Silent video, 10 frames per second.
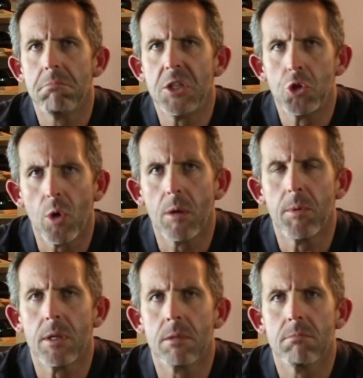
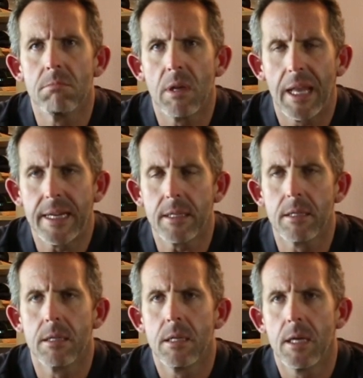enjoyable,
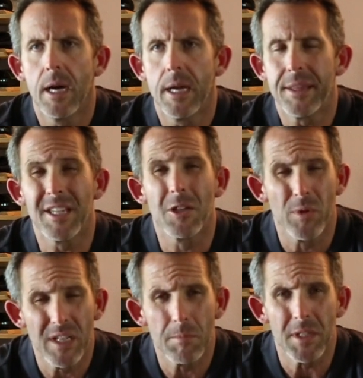light. I think it's a
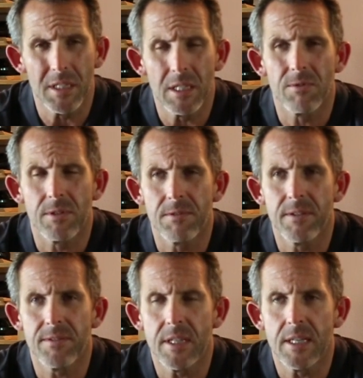reasonable deal for the
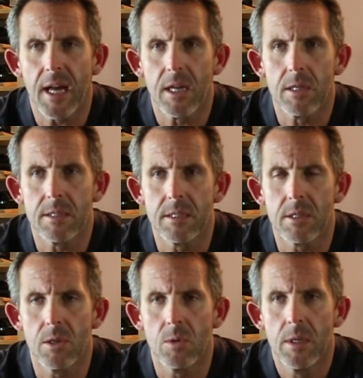$15, and
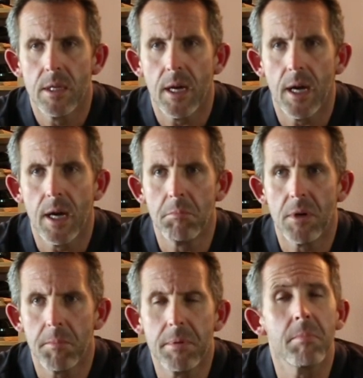so
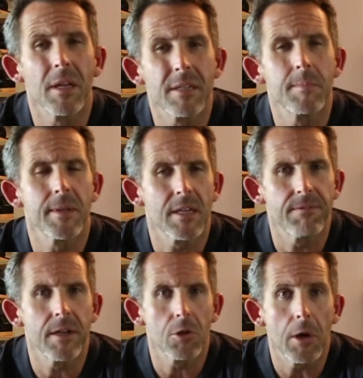a B+ seems like a
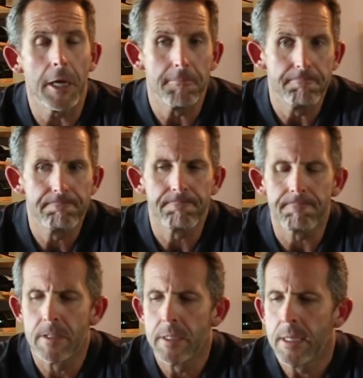fair grade.
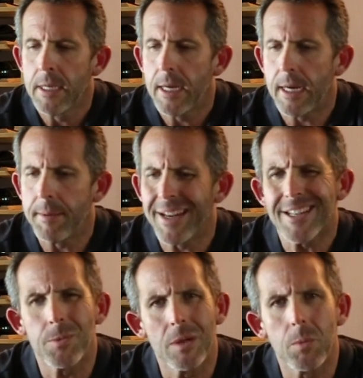
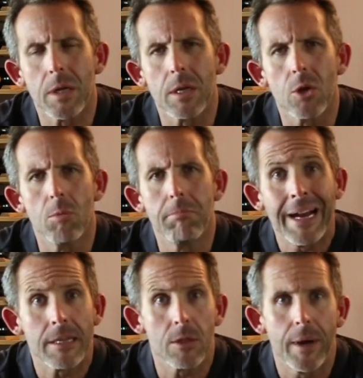Next week, we're going to go
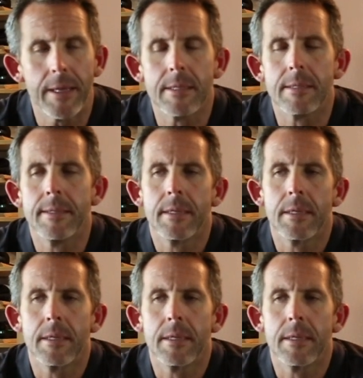back to the reds,